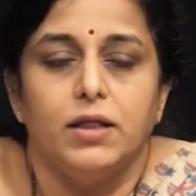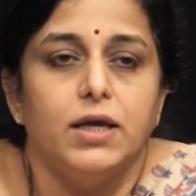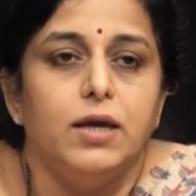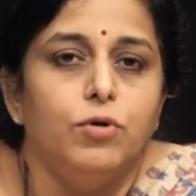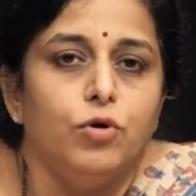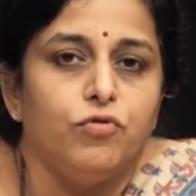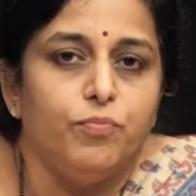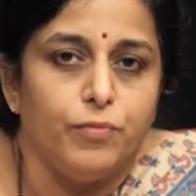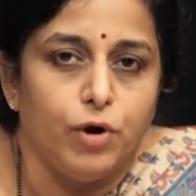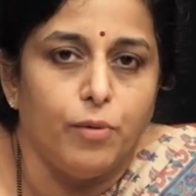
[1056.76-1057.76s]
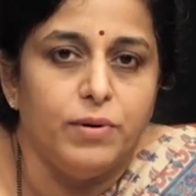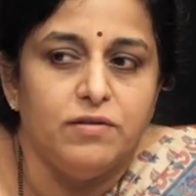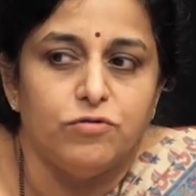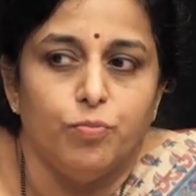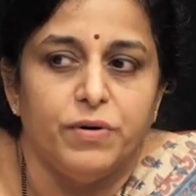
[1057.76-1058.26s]
The
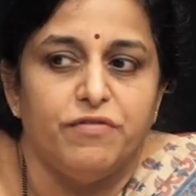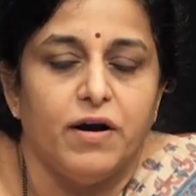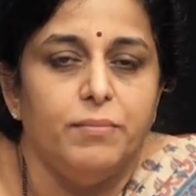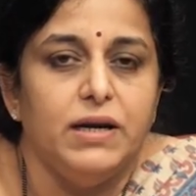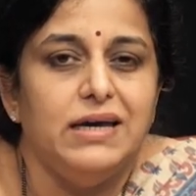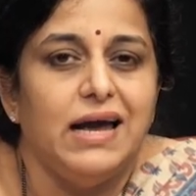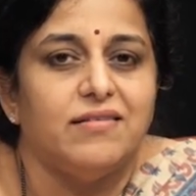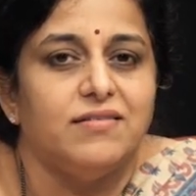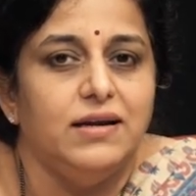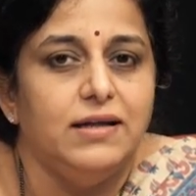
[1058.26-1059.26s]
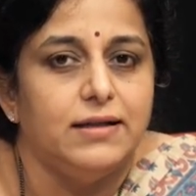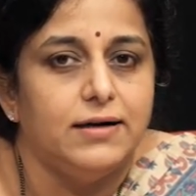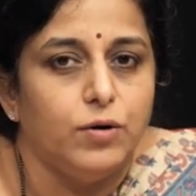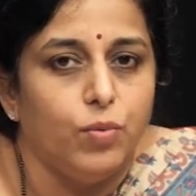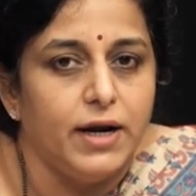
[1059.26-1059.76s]
immunoglobulin superfamily has
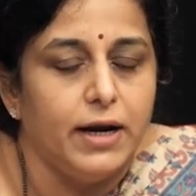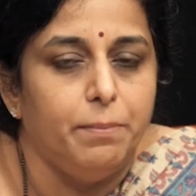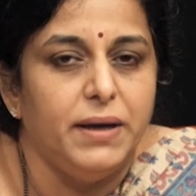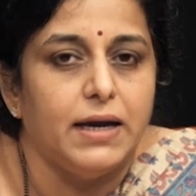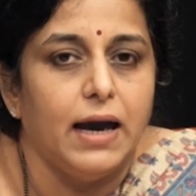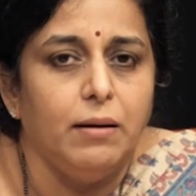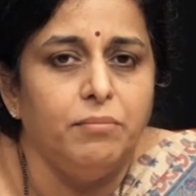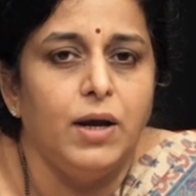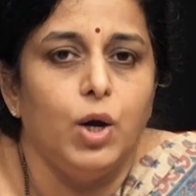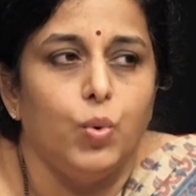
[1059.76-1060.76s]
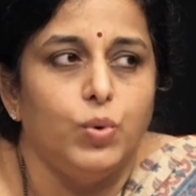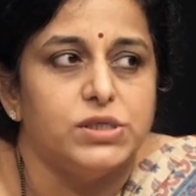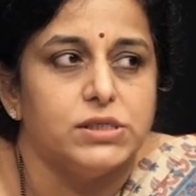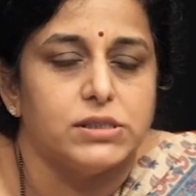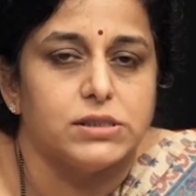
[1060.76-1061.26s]
CD31 and PECAM,
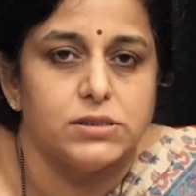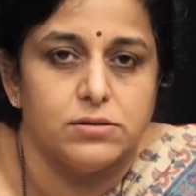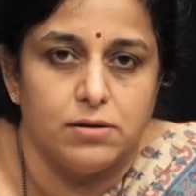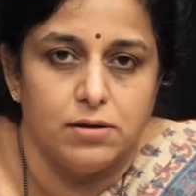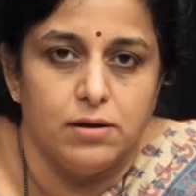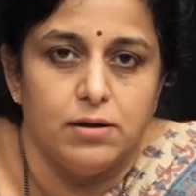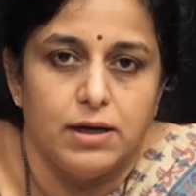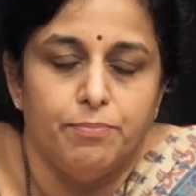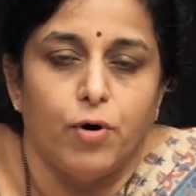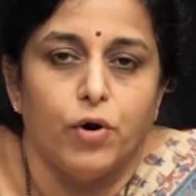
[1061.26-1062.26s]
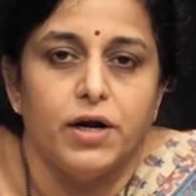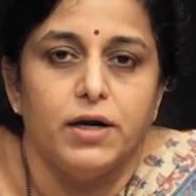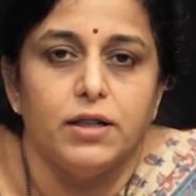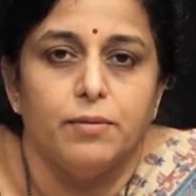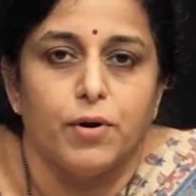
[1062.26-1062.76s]
which is
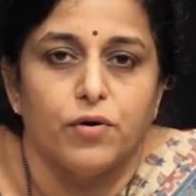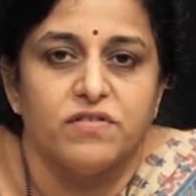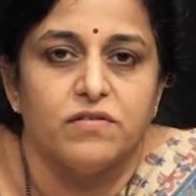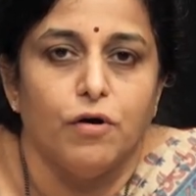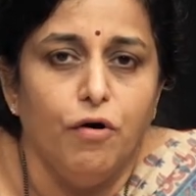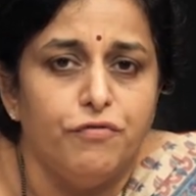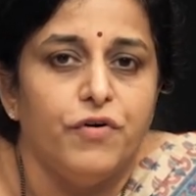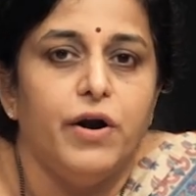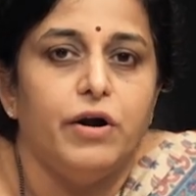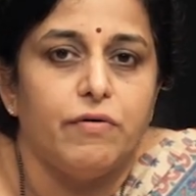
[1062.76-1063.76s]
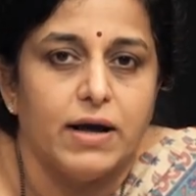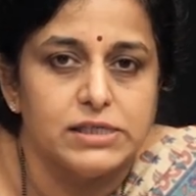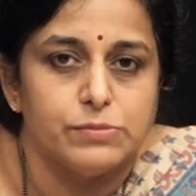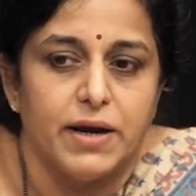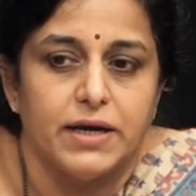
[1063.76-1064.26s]
important in the process of
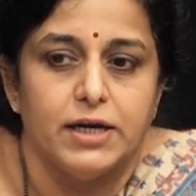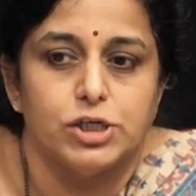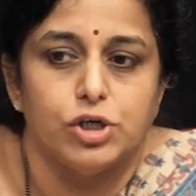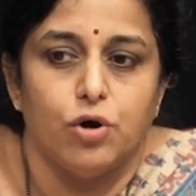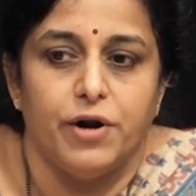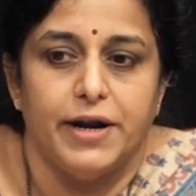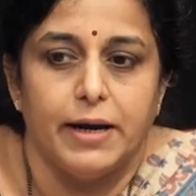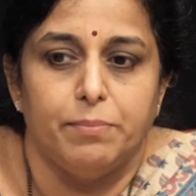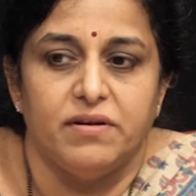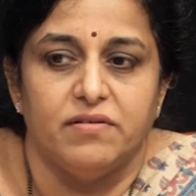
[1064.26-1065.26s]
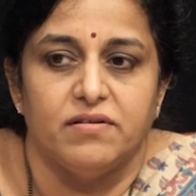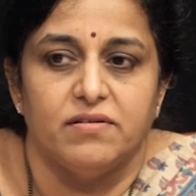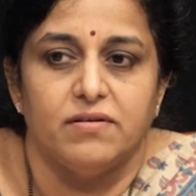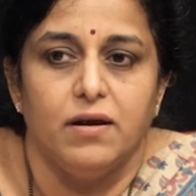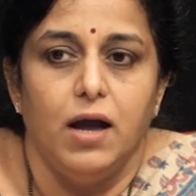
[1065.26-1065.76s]
transmigration or
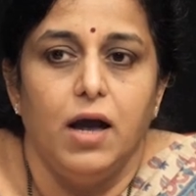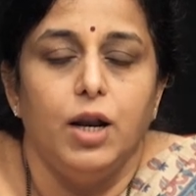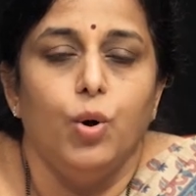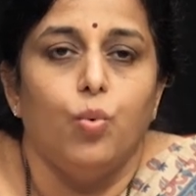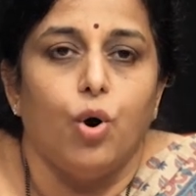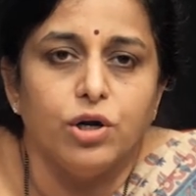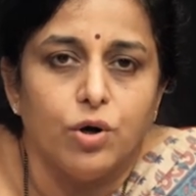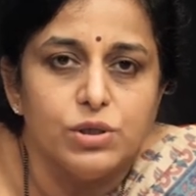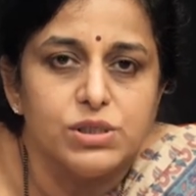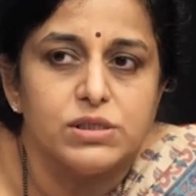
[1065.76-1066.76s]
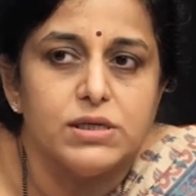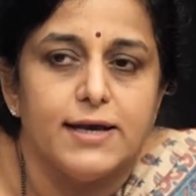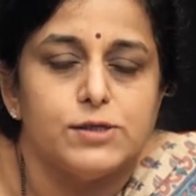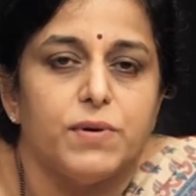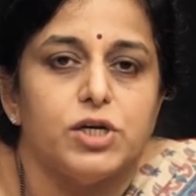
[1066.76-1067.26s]
diapedesis. Now, what causes the
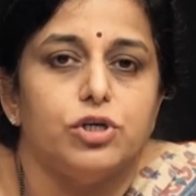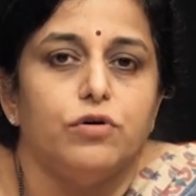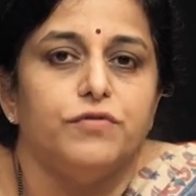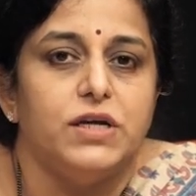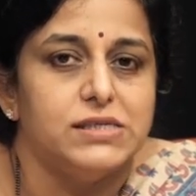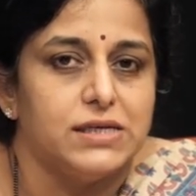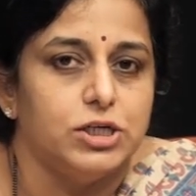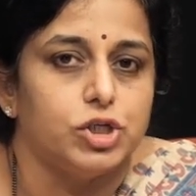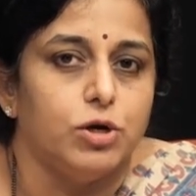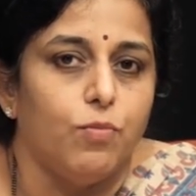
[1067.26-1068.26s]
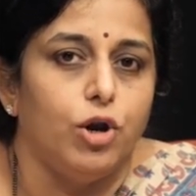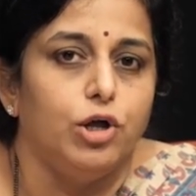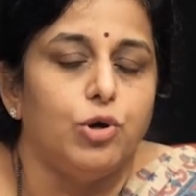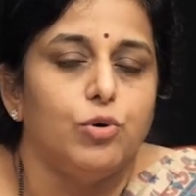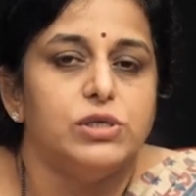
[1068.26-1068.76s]
expression of these adhesion
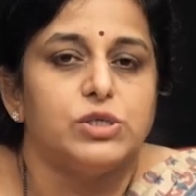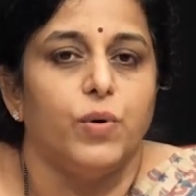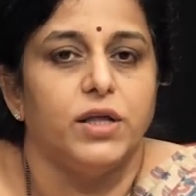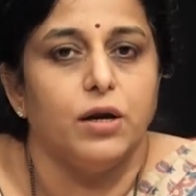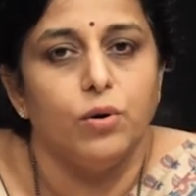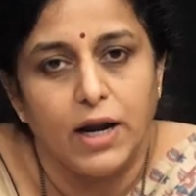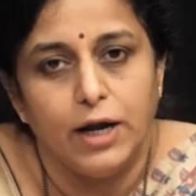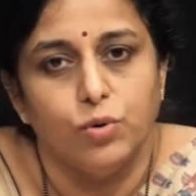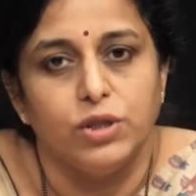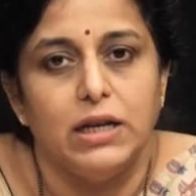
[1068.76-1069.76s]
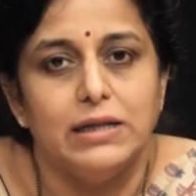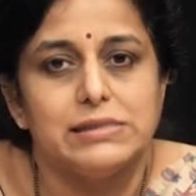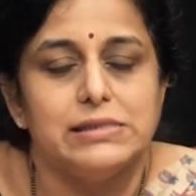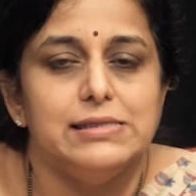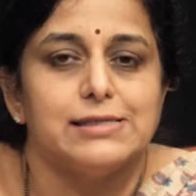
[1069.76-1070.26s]
molecules, whether on
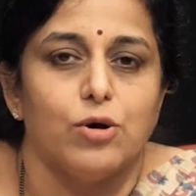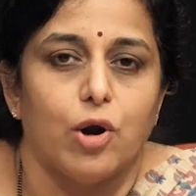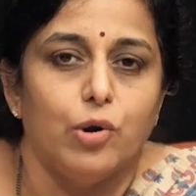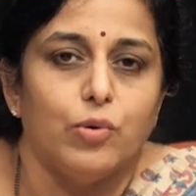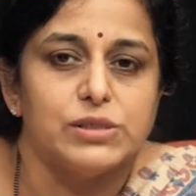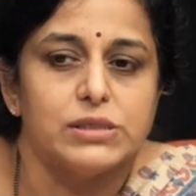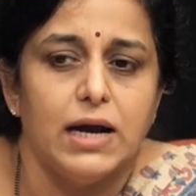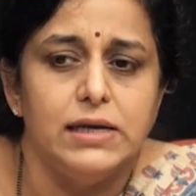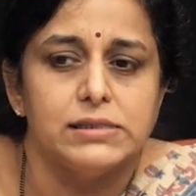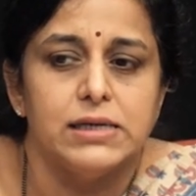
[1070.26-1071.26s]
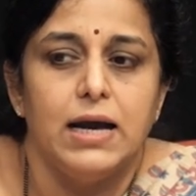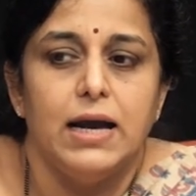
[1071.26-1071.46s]
endothelial cells or leukocytes?